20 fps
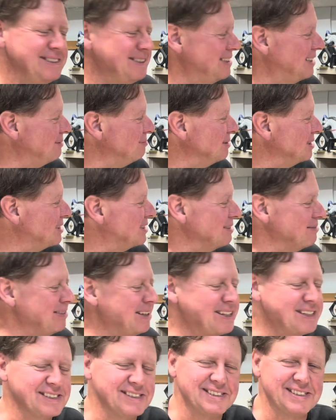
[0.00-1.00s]
I'm Mystic
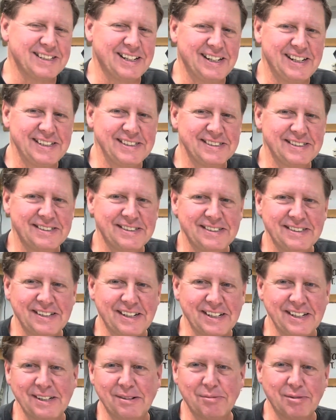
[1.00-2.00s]
Valley Designs.
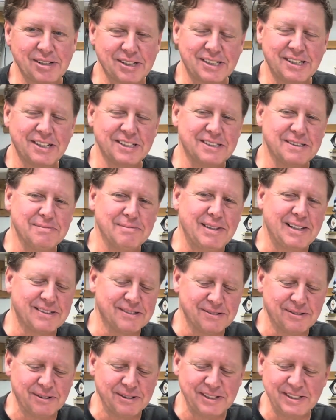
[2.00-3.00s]
I airbrush custom
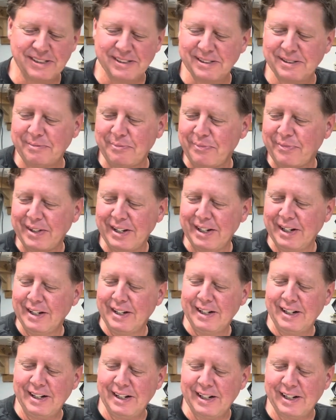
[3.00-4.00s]
model horses.
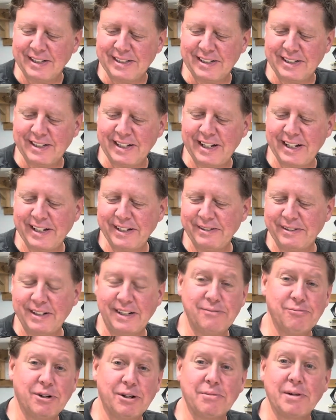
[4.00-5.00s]
Today,
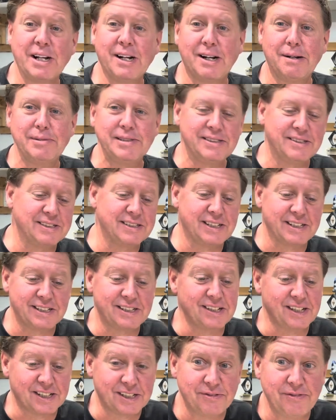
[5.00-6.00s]
one of my hobbies is I
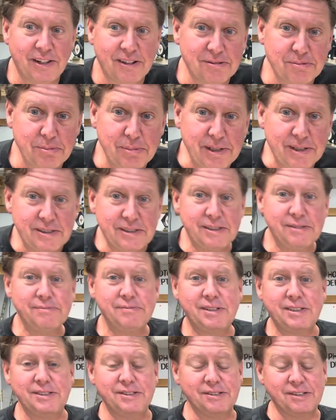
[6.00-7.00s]
collect fountain pens.
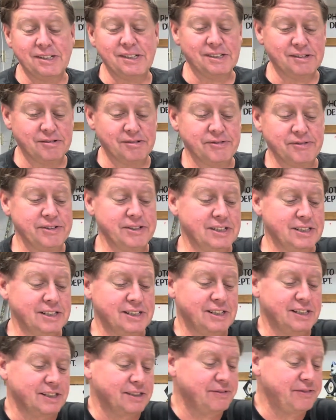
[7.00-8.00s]
I do calligraphy and I
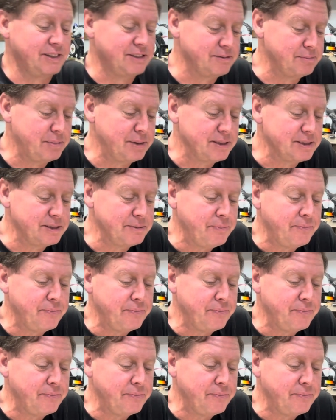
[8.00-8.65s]
collect fountain pens.